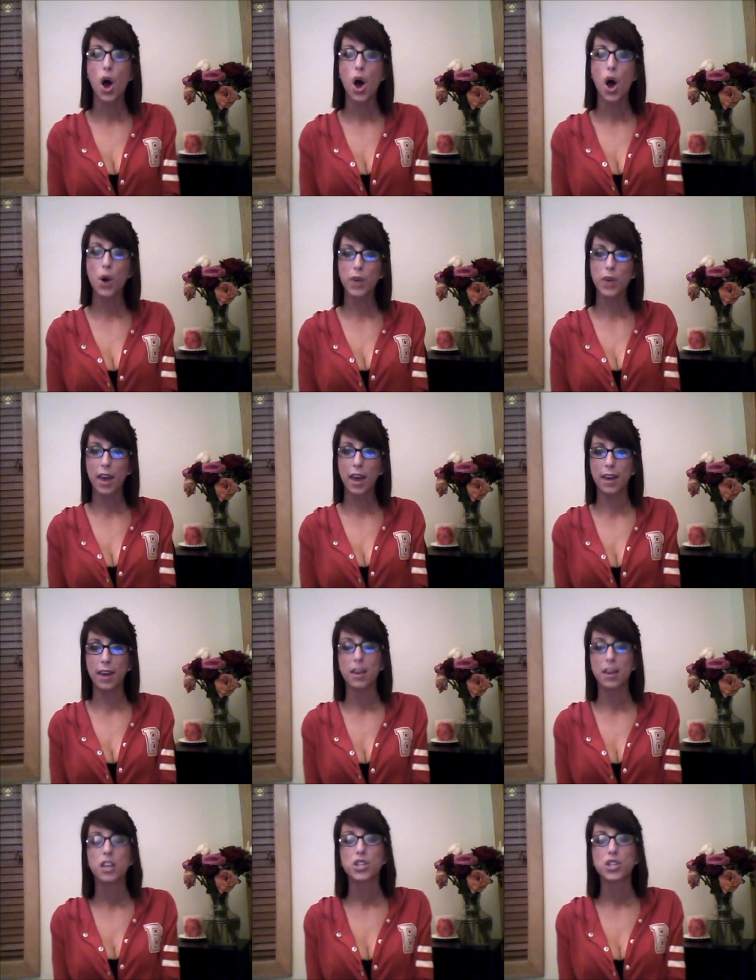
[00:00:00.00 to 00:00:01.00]
Okay,
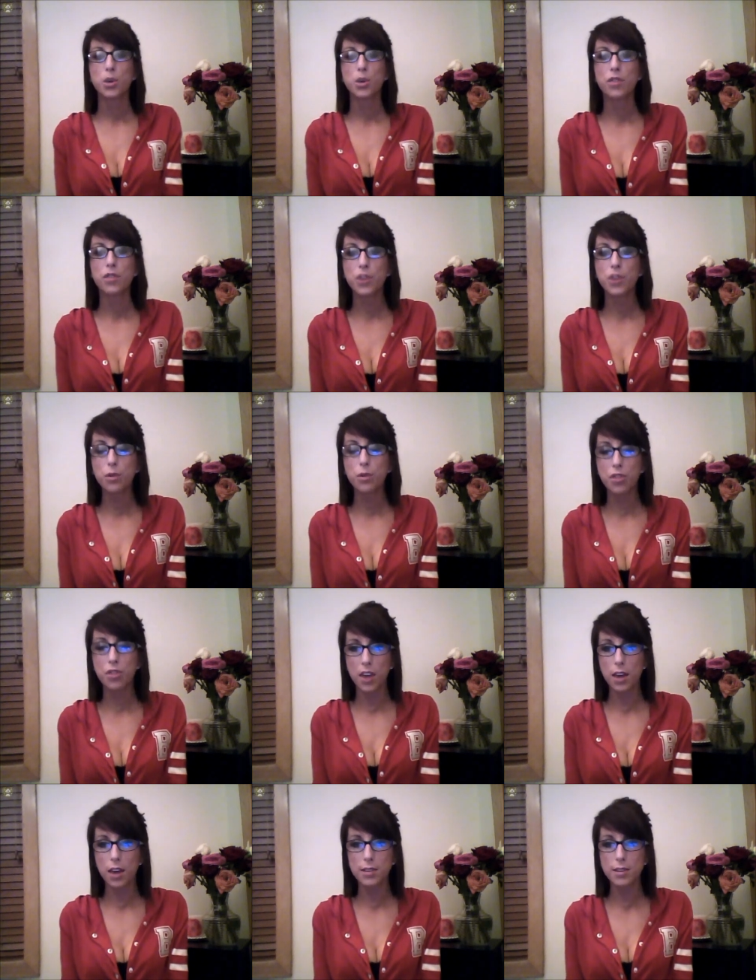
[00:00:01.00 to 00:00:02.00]
so a few
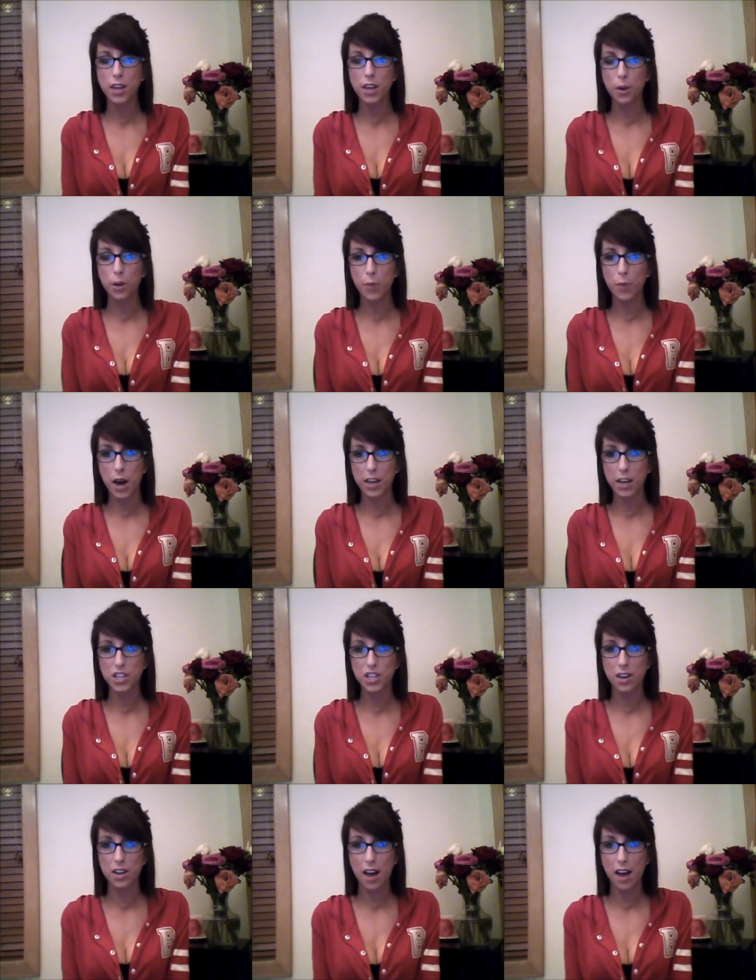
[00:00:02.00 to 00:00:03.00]
things that your body
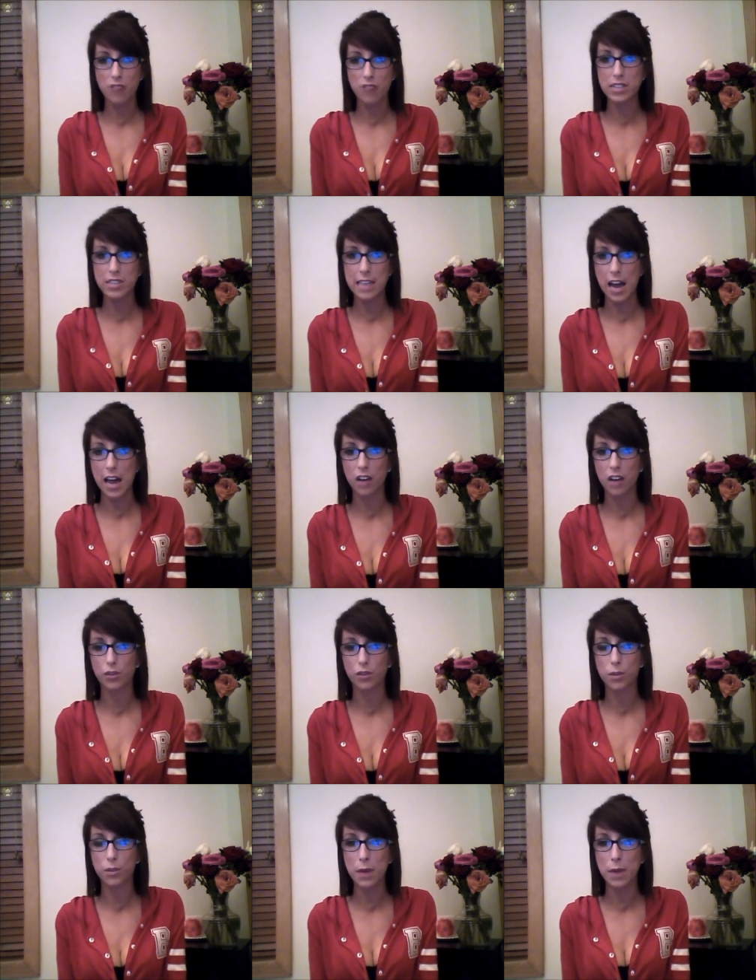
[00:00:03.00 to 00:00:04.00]
should have intact
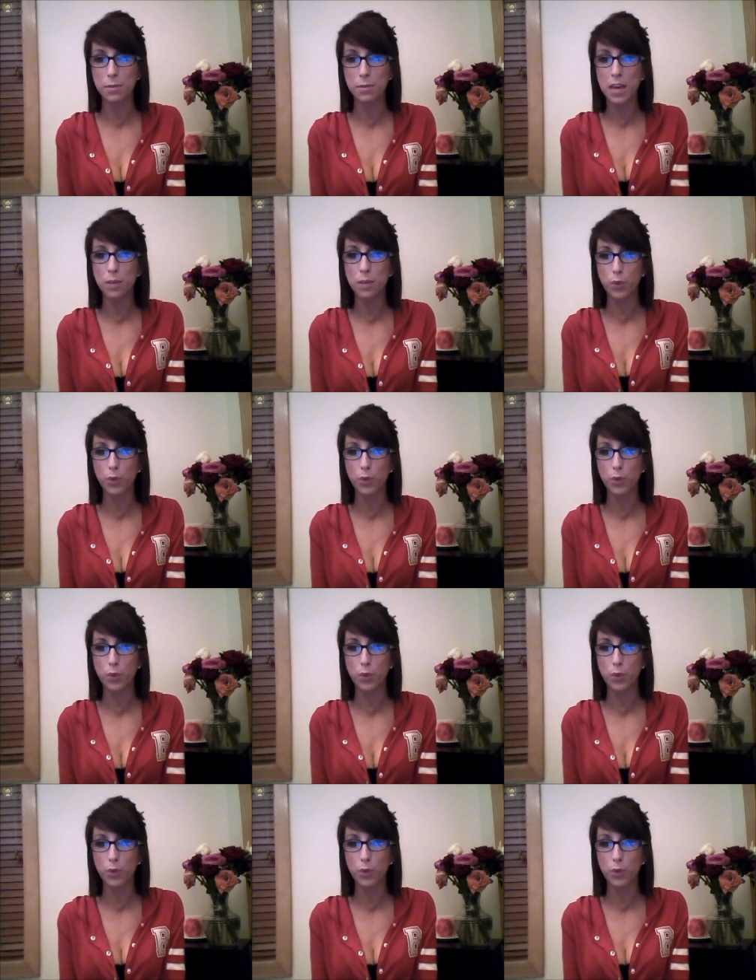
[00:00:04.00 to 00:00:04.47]
for the baby-making